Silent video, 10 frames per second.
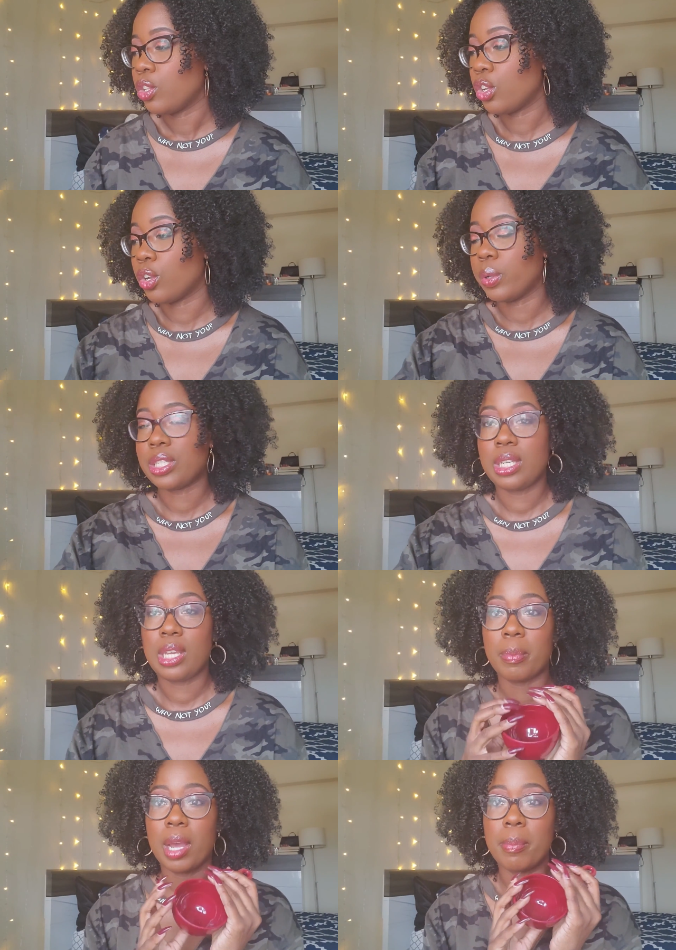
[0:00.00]
You're going to
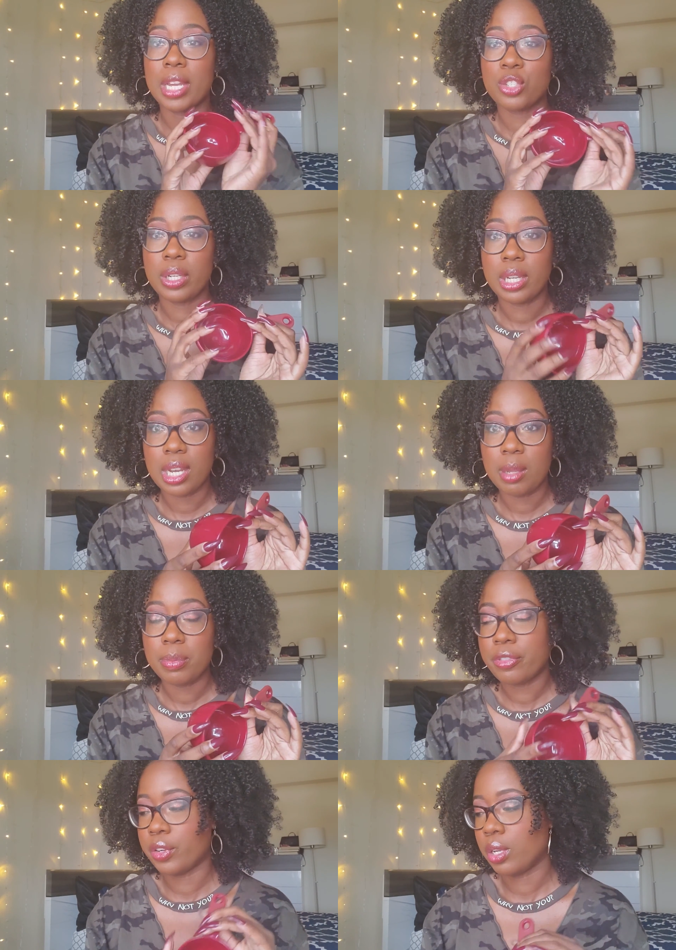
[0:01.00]
need a measuring
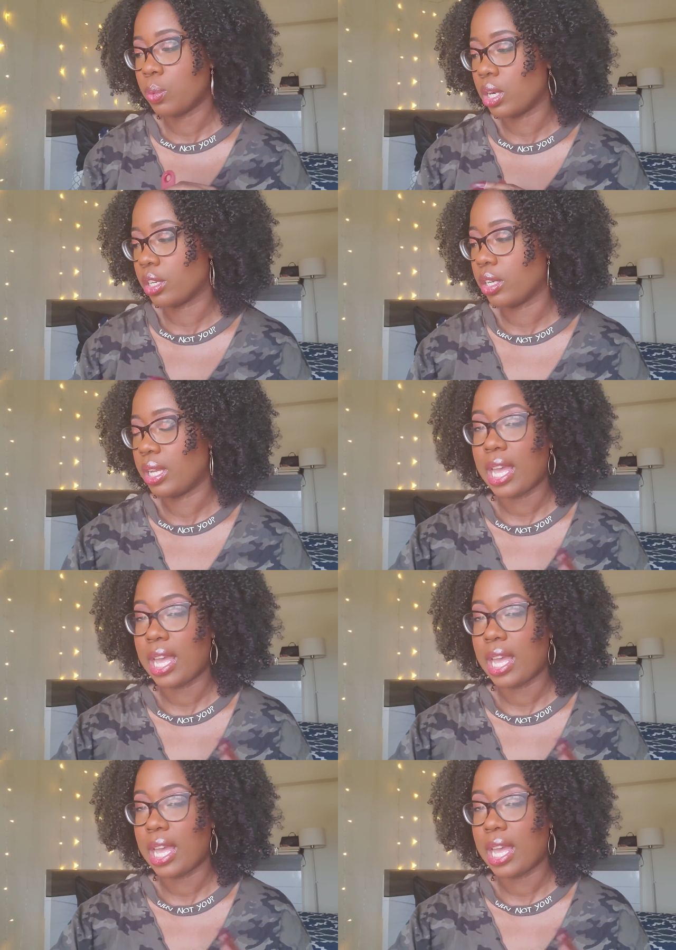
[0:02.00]
cup for your water